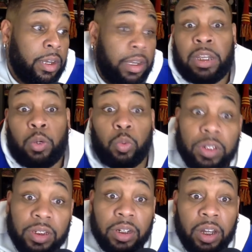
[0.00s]
he
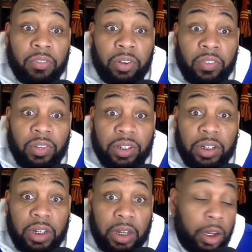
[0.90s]
was the love of
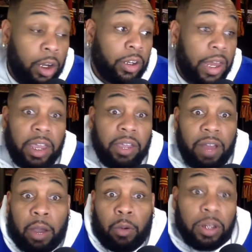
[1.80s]
her life,
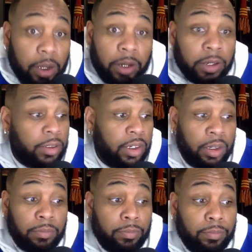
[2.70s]
I would look at her and say,